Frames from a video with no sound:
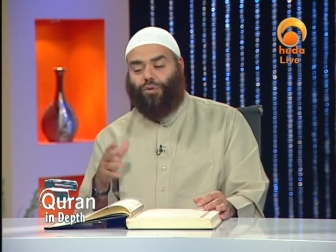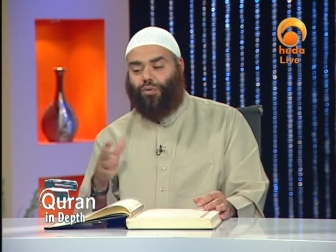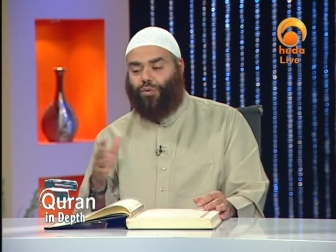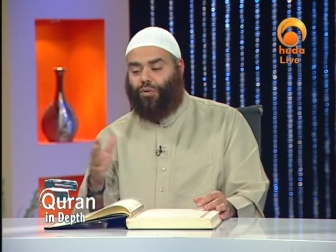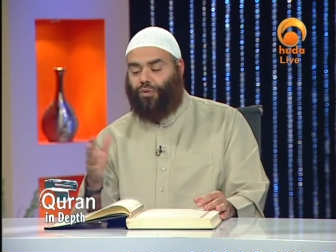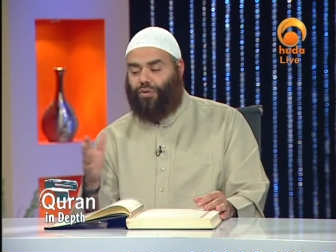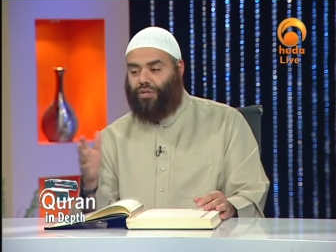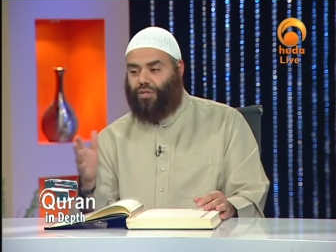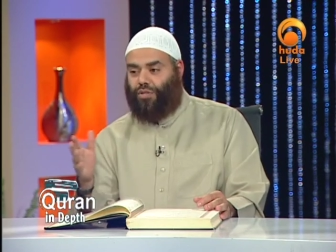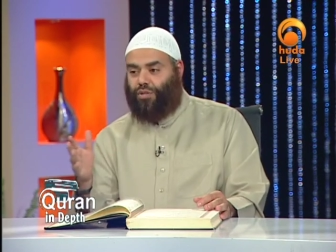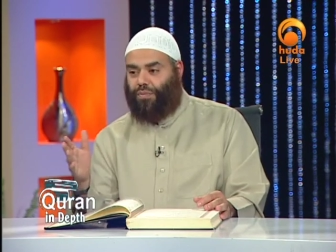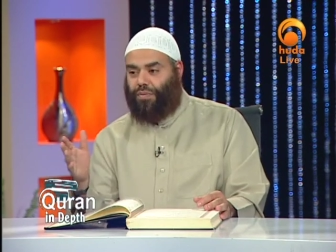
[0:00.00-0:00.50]

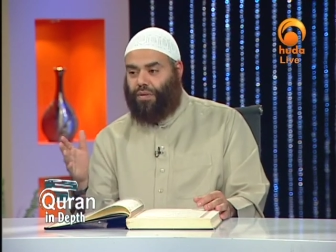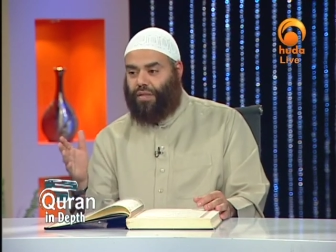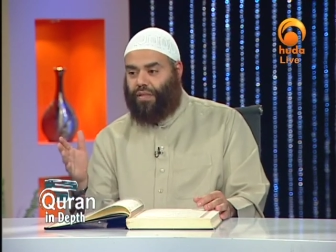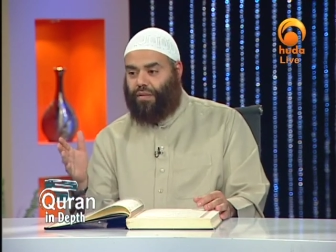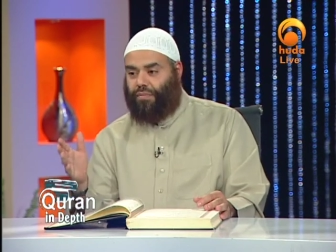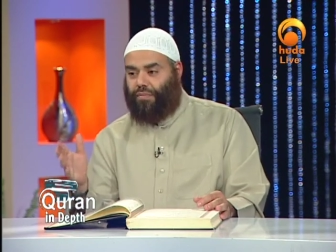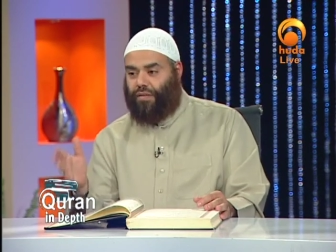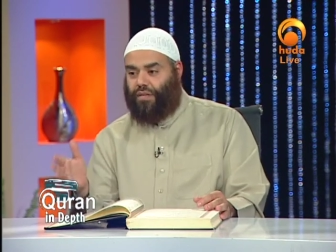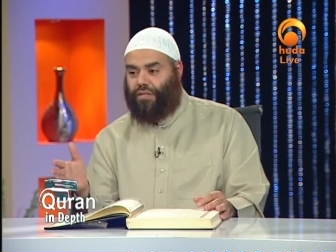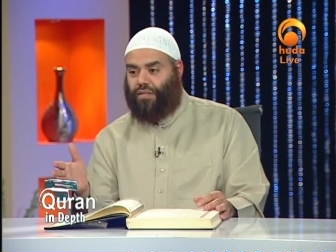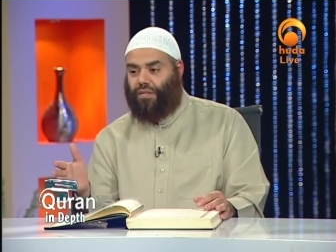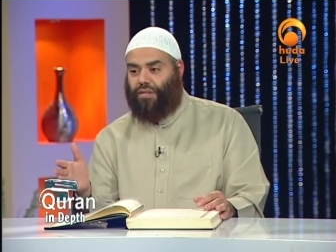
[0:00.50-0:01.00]
who is to be
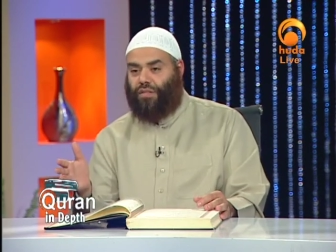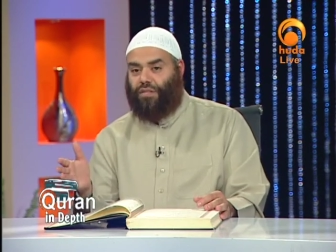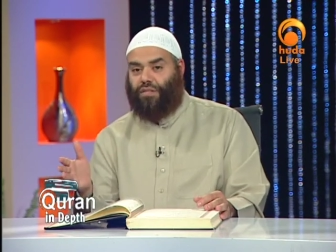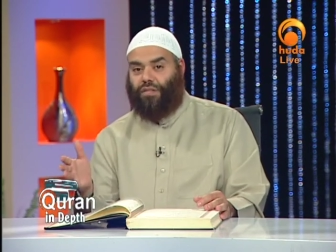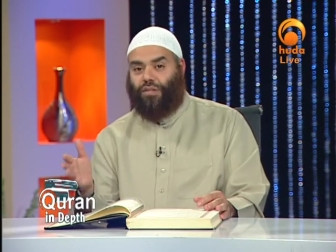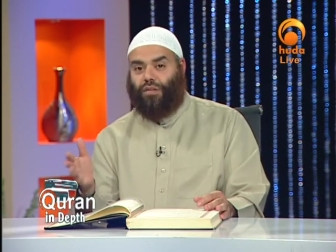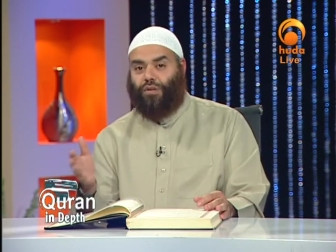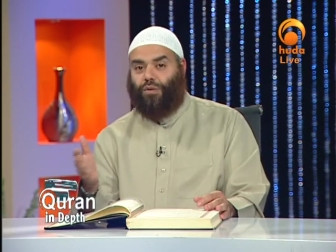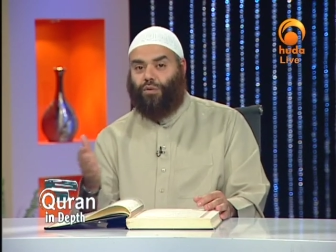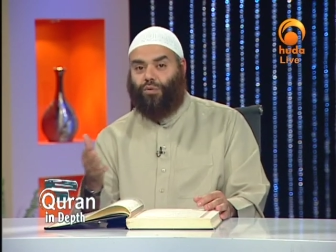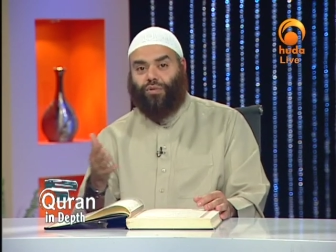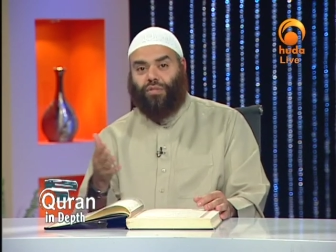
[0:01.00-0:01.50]
the
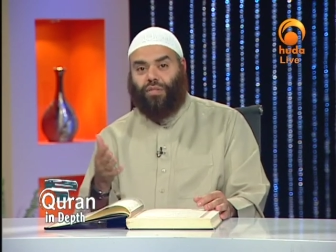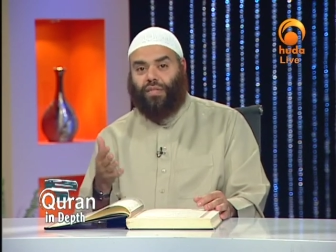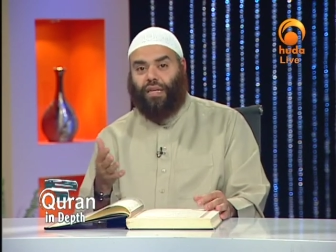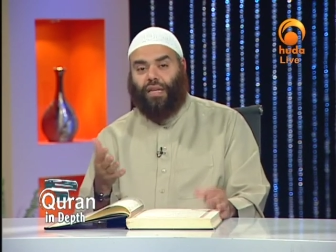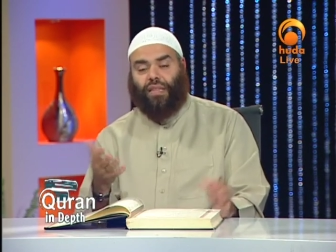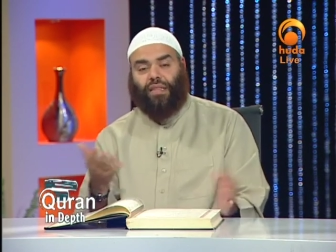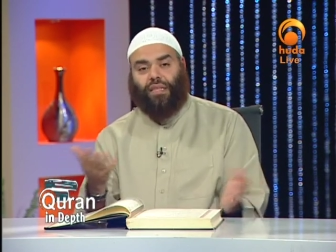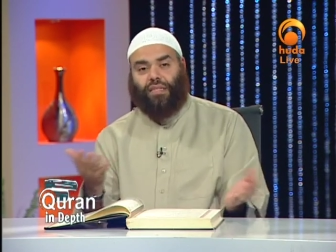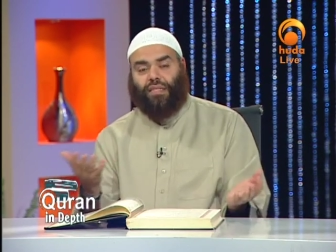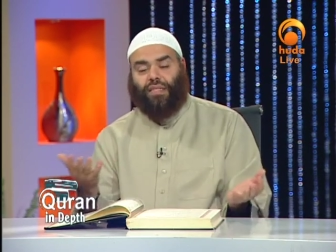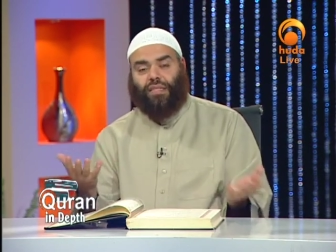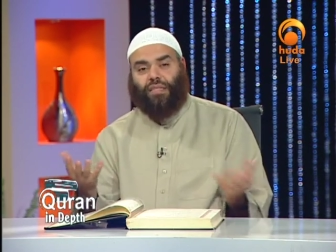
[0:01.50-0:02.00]
messenger and who is
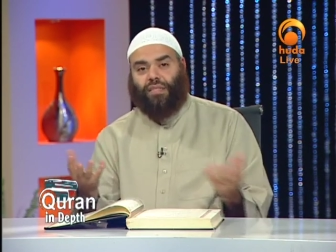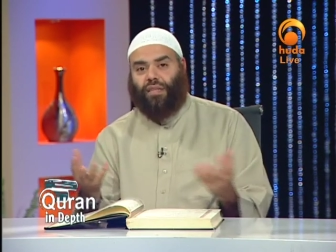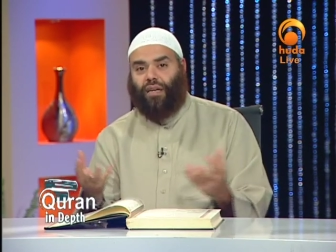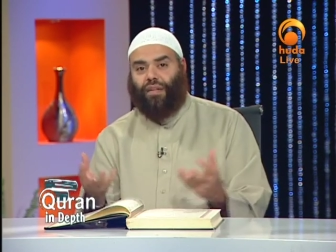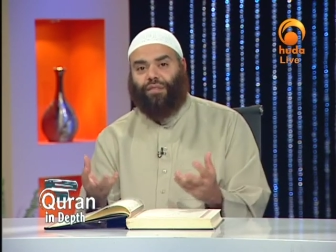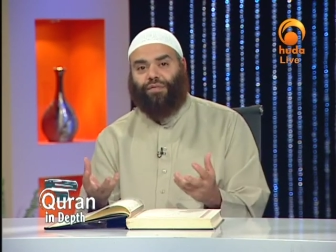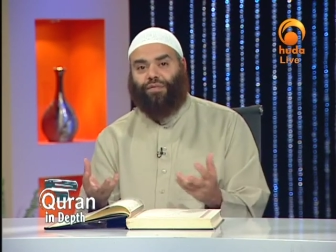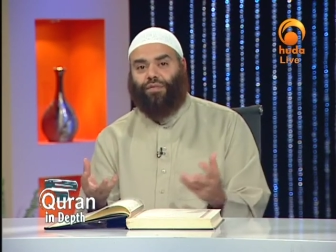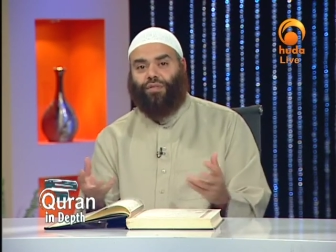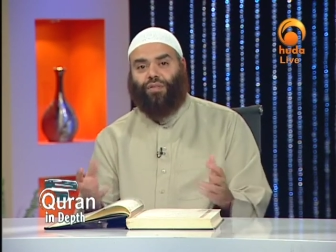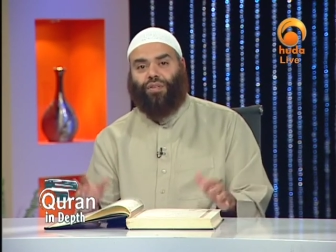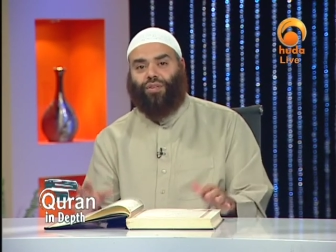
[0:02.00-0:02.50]
not, this is
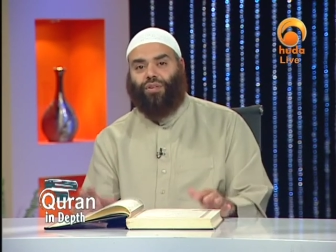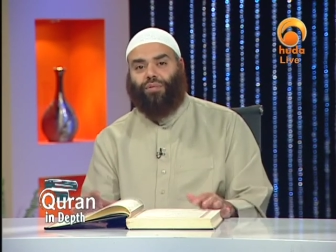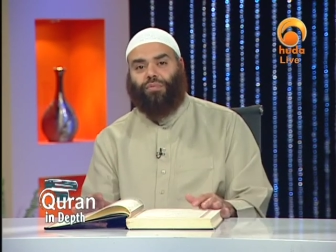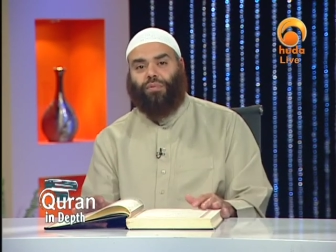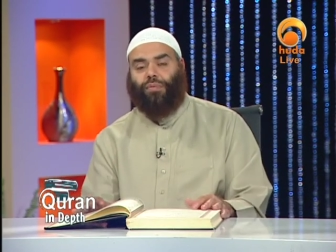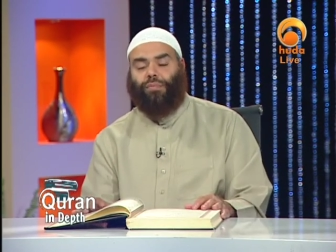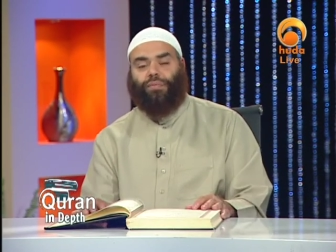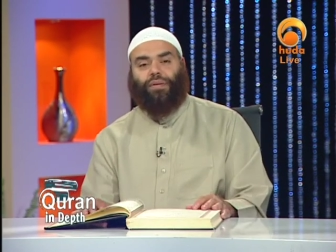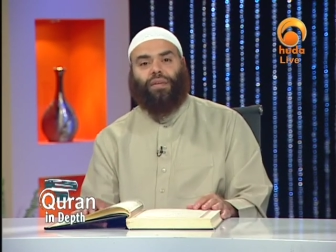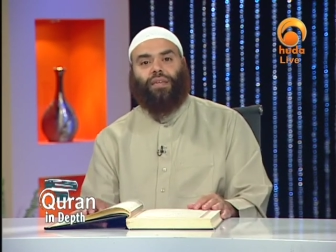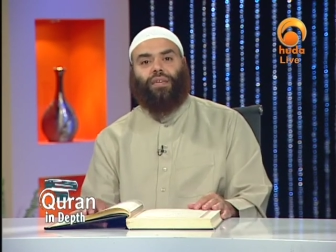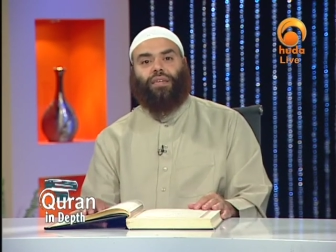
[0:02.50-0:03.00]
not for the
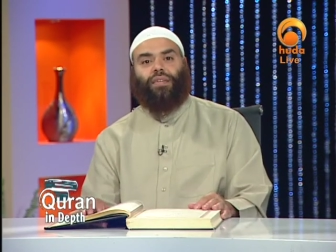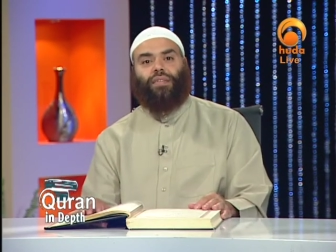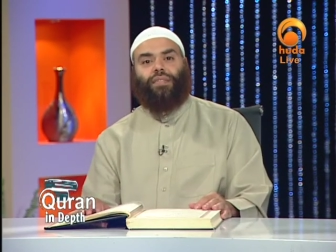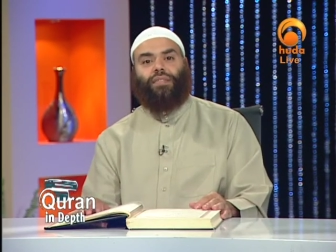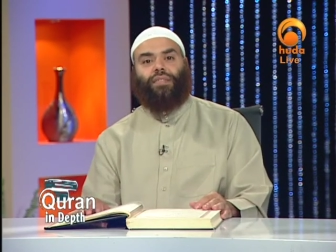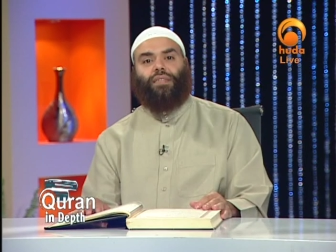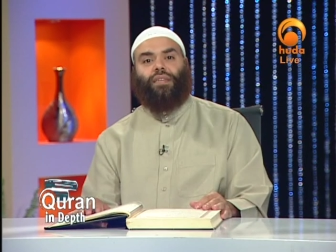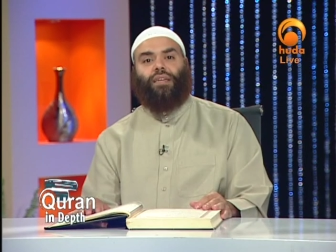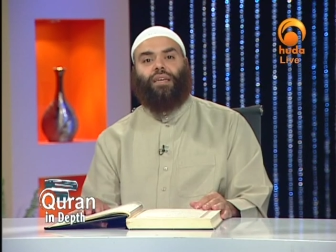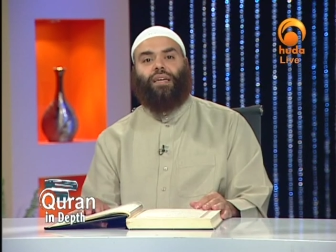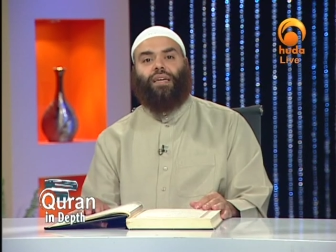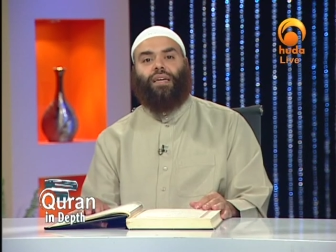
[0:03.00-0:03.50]
human
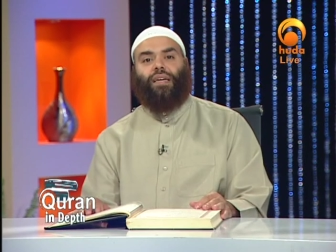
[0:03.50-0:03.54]
beings.